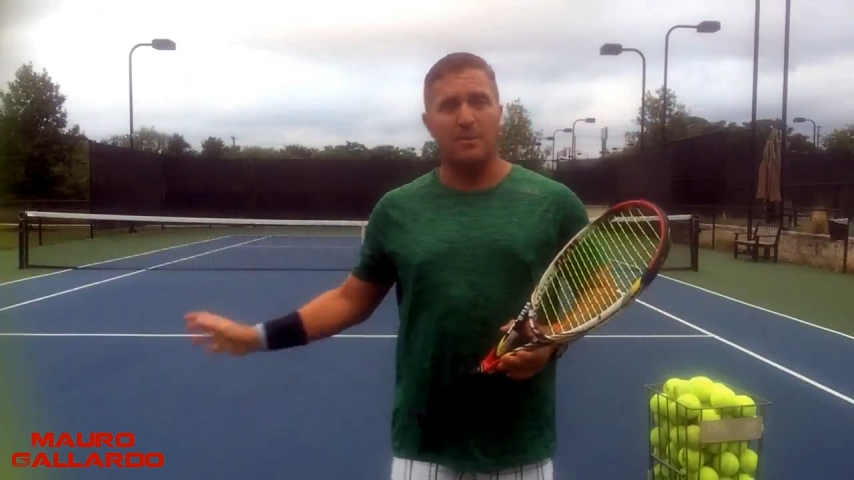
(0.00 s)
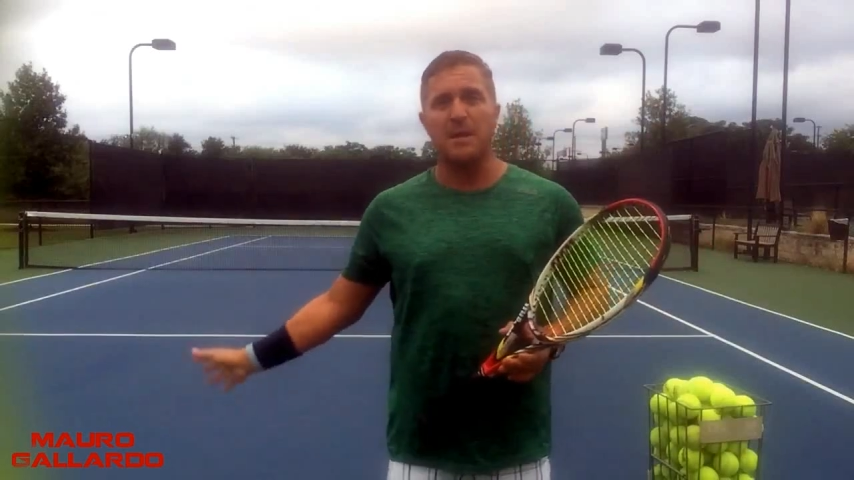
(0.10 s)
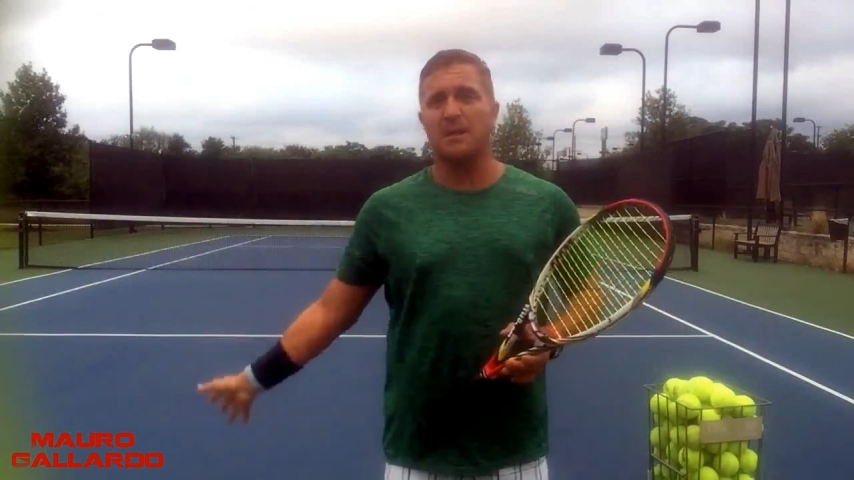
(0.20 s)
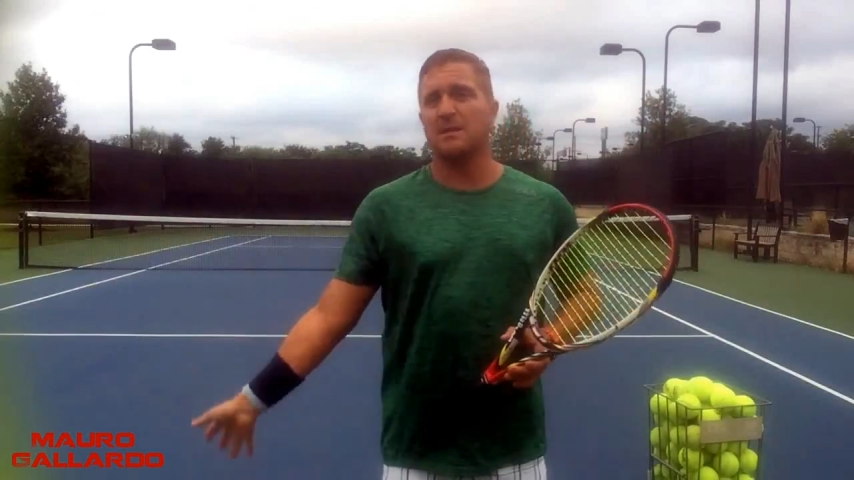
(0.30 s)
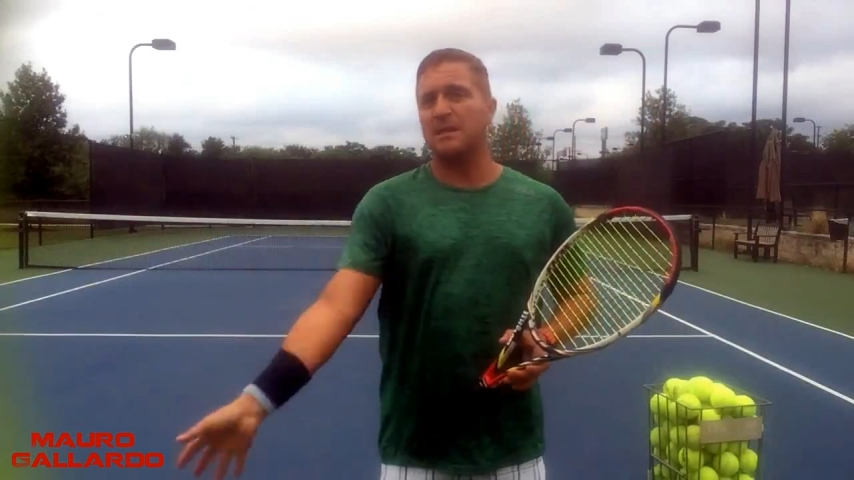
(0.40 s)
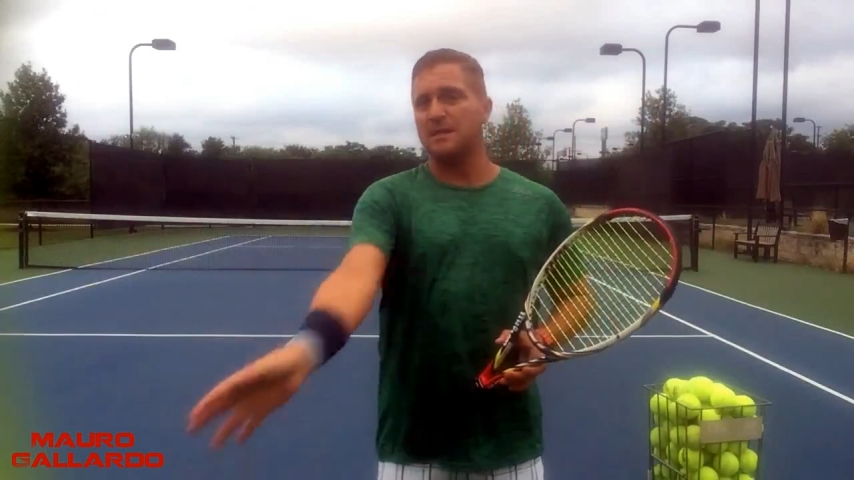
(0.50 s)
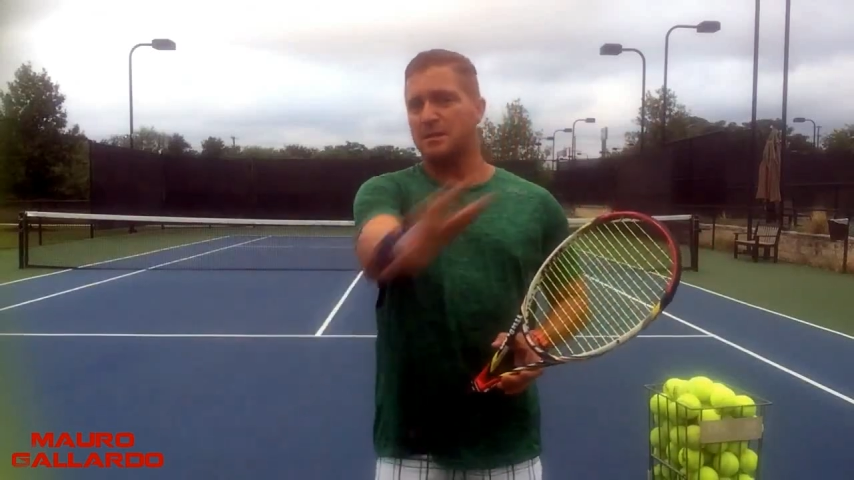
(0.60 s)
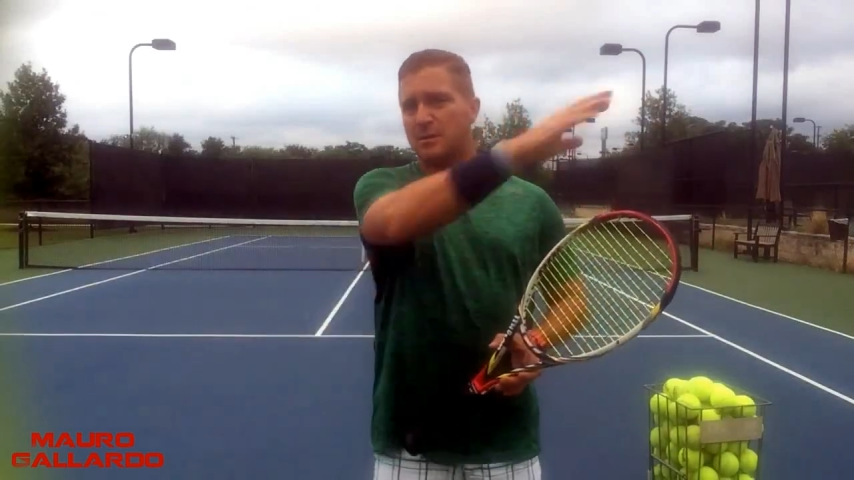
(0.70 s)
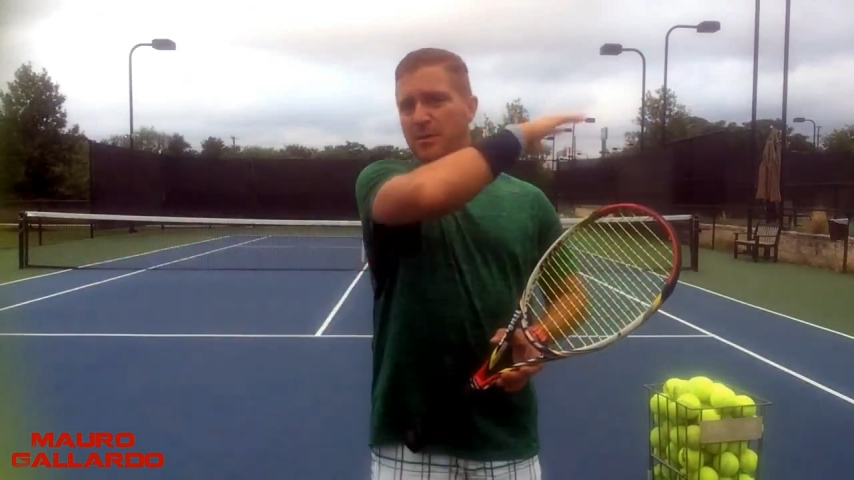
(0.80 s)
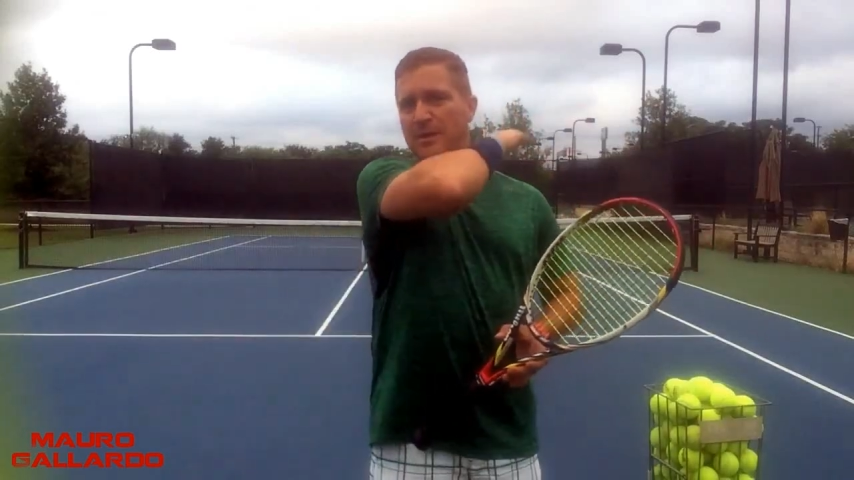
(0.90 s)
going to make it
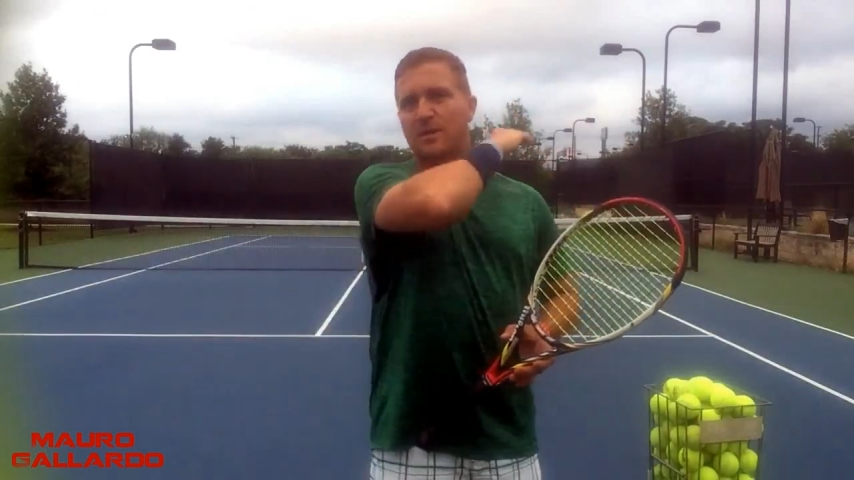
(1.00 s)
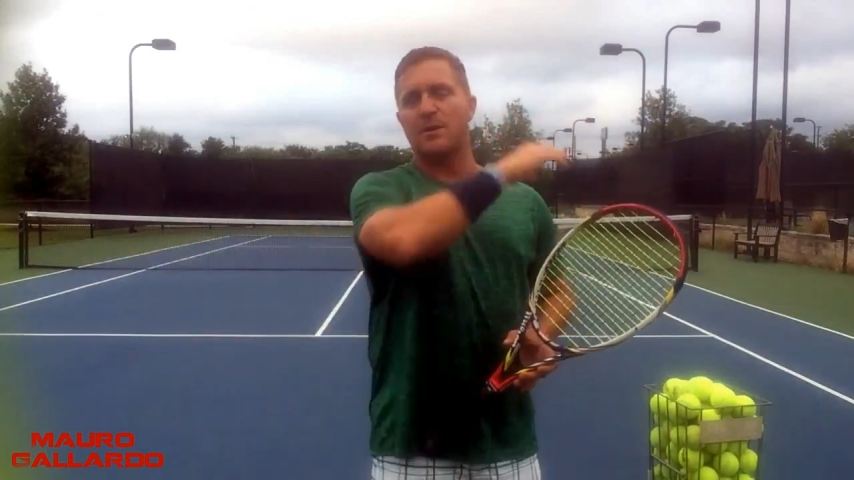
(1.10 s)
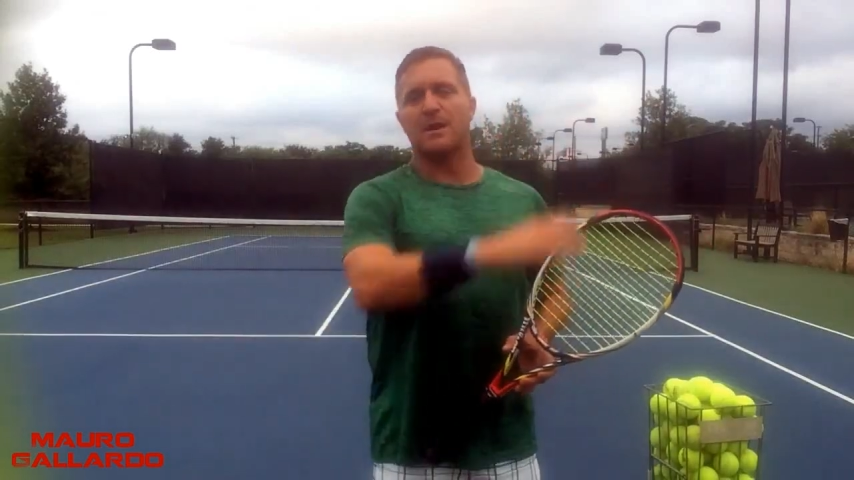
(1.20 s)
easier, bring that